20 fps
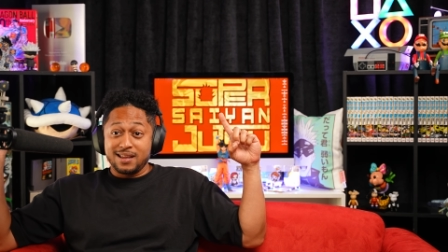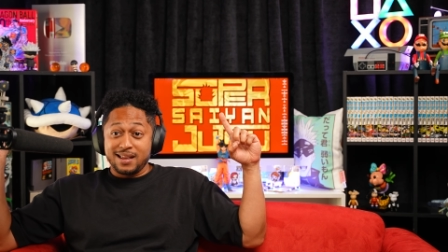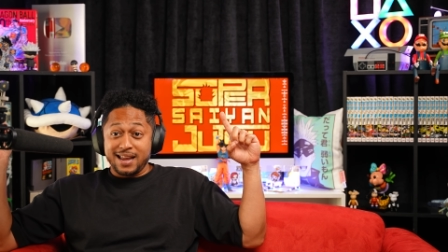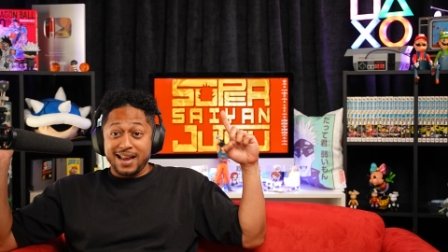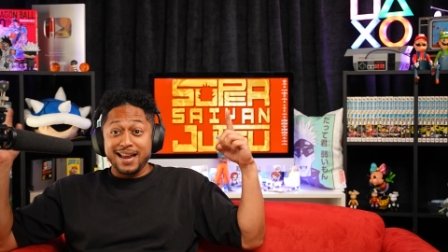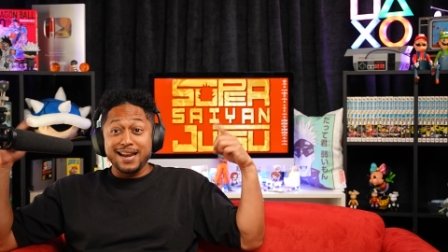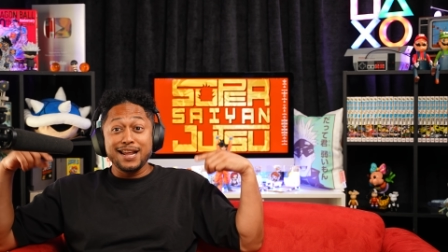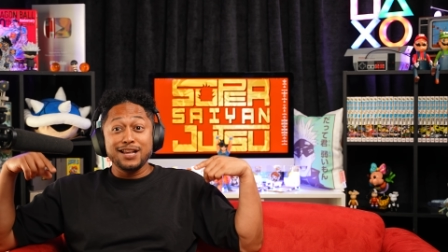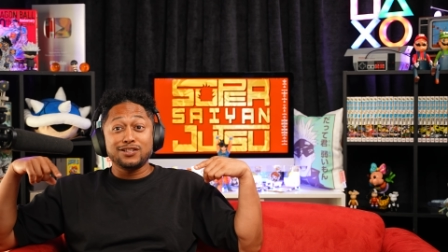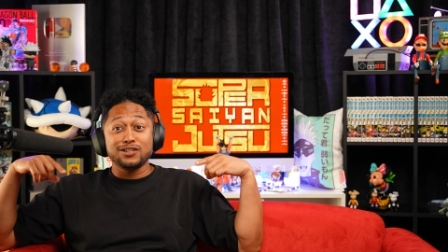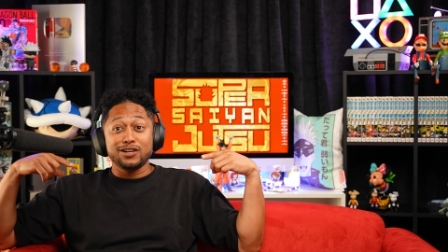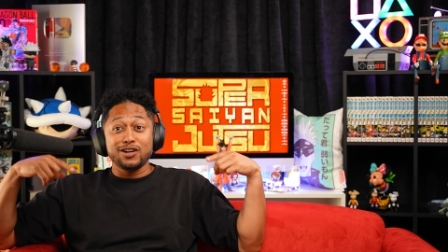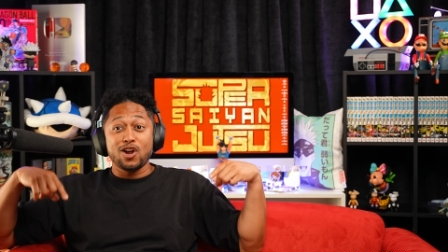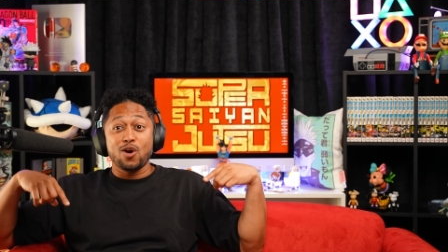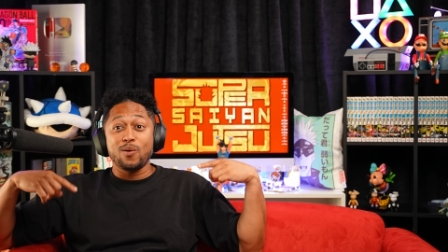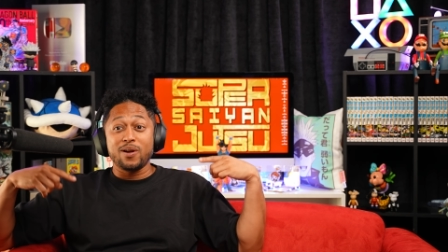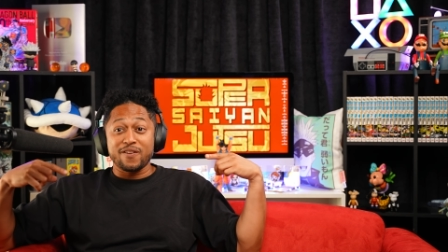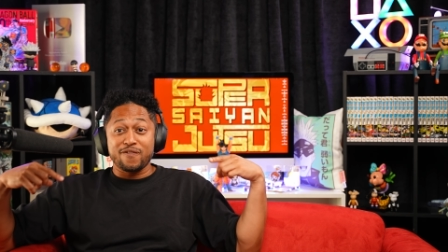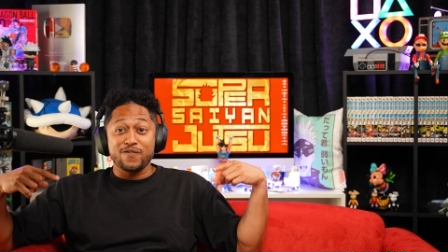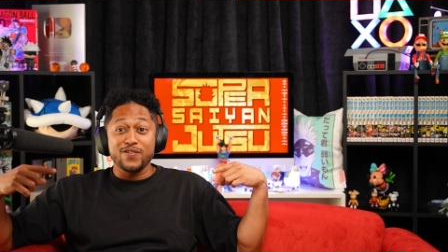He needs to know
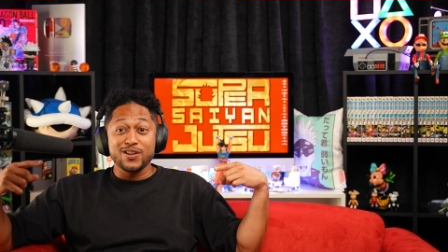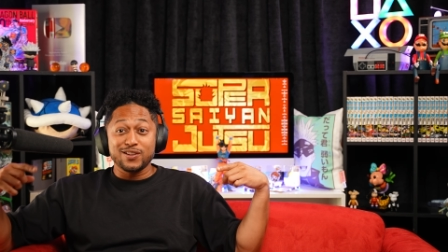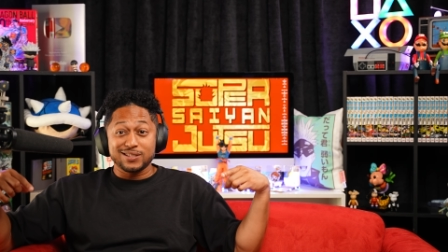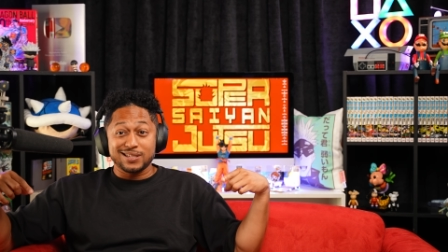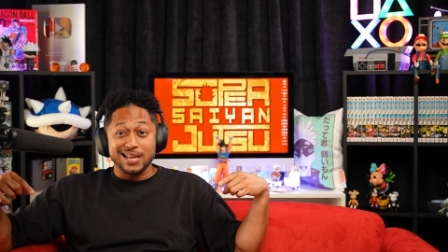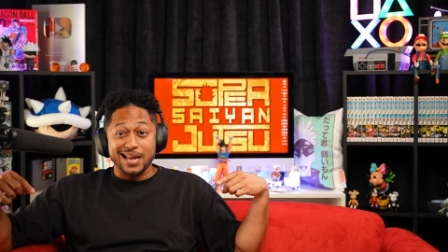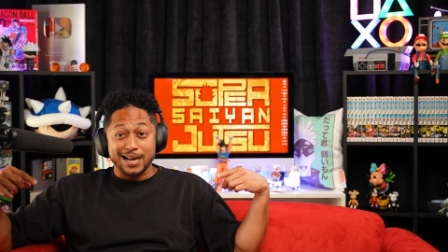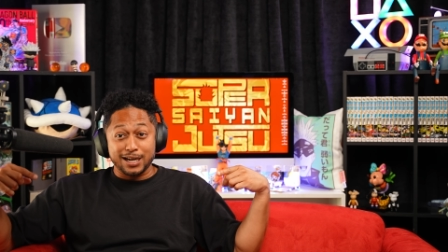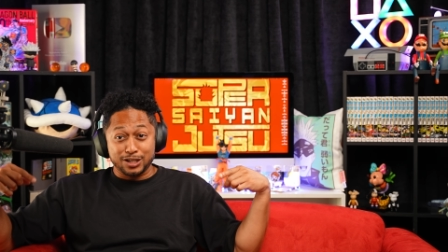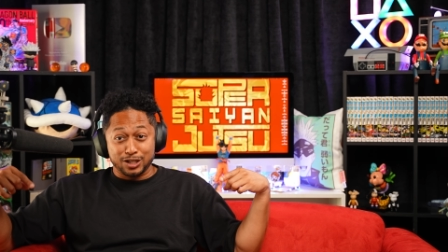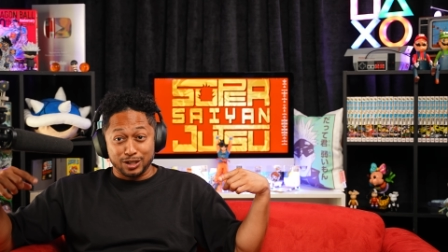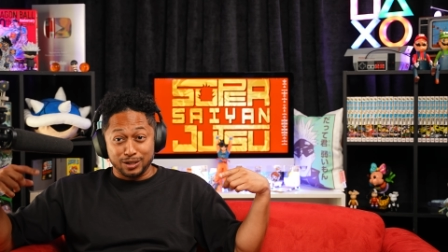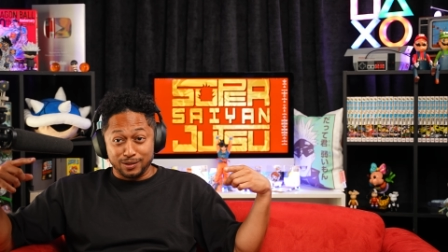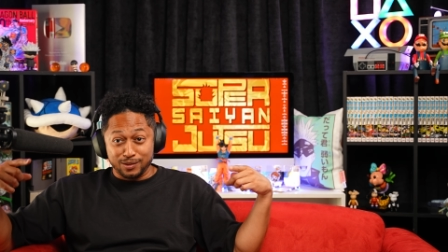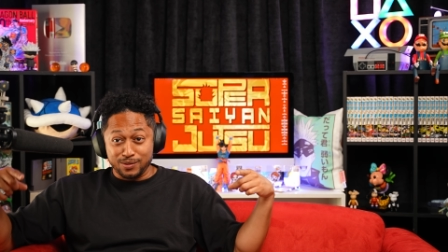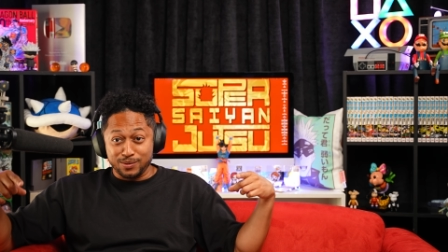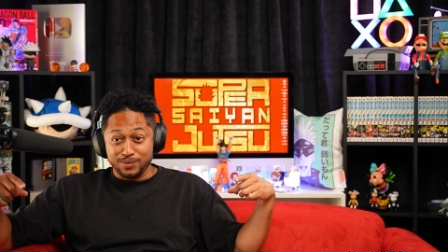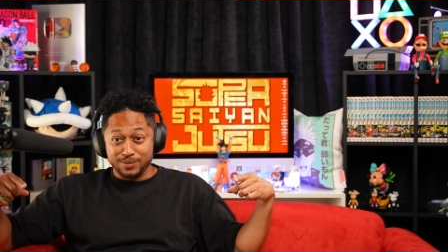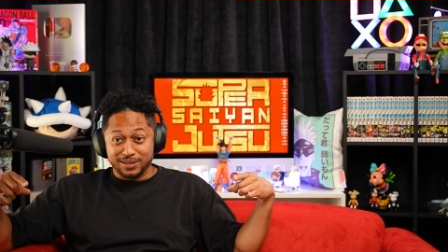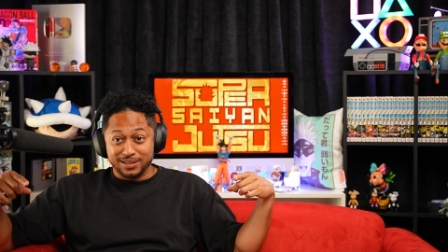what it feels like to
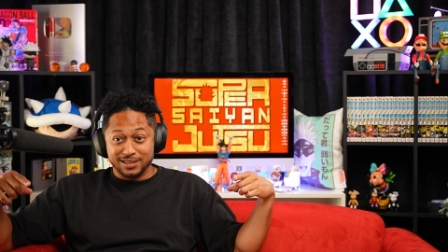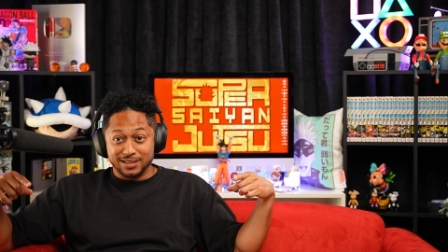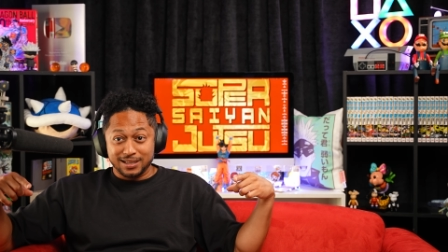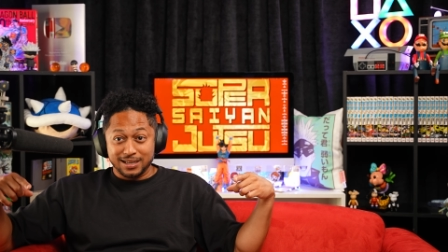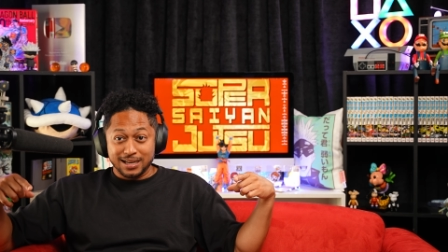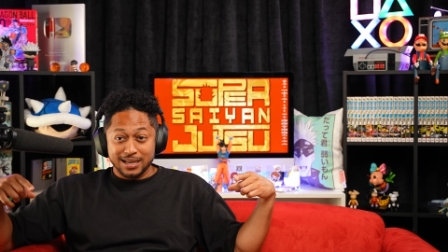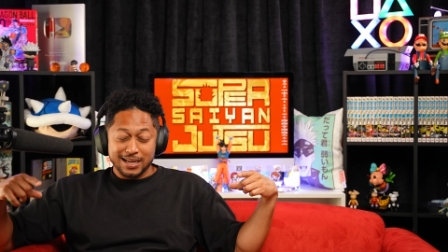lose.